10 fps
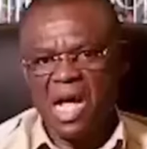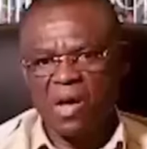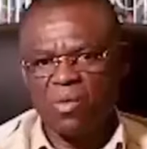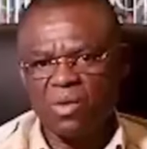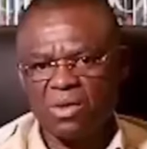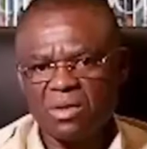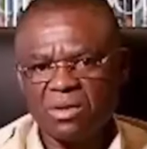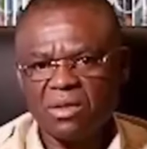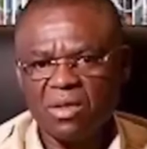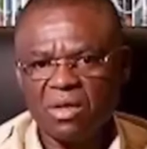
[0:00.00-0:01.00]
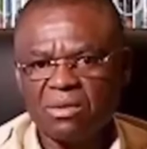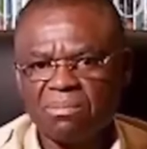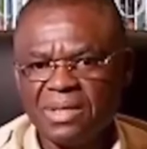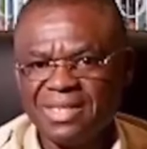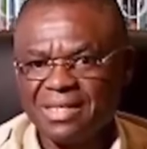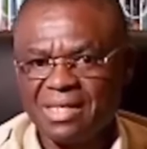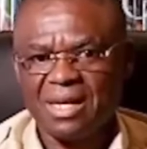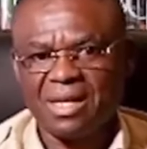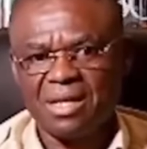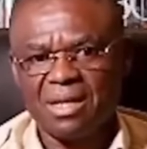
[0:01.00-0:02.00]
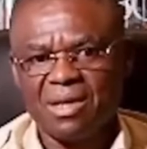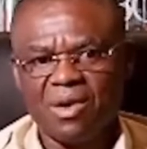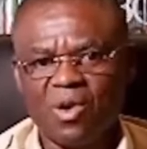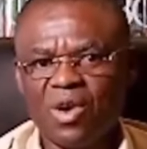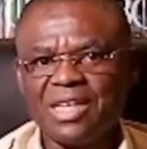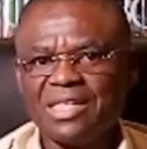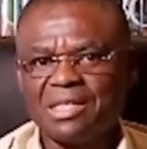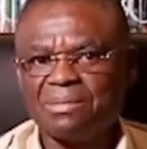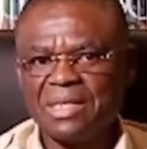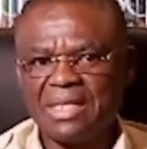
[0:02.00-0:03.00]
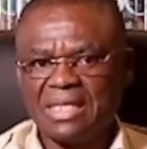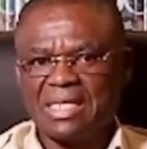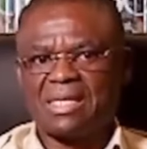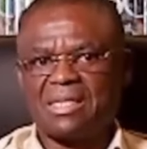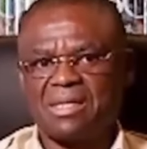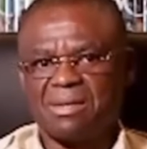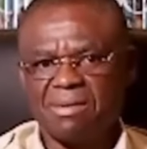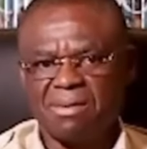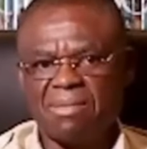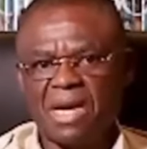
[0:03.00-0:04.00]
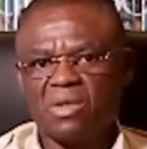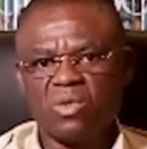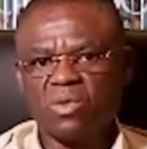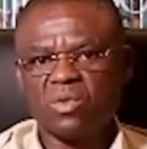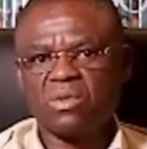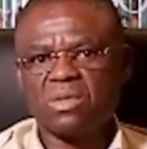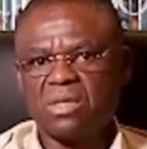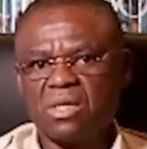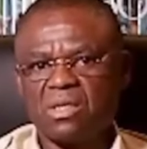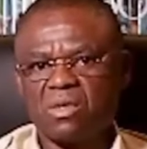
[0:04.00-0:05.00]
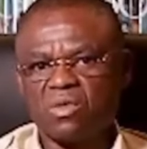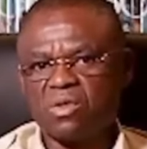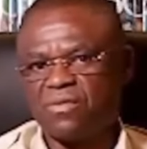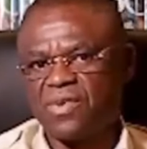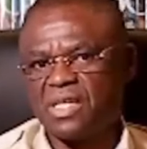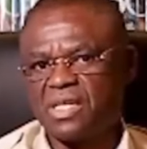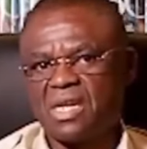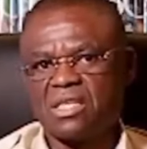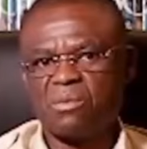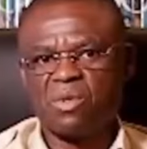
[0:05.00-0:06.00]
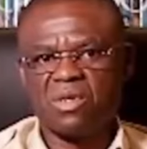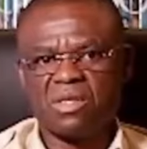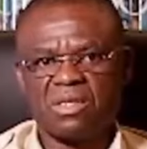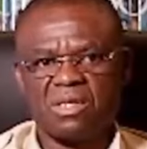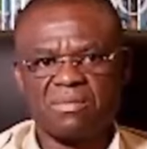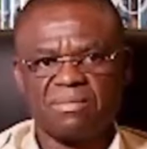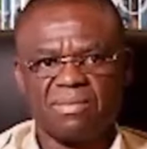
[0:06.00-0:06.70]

I will not be deterred or intimidated by those who seek to subvert our democracy.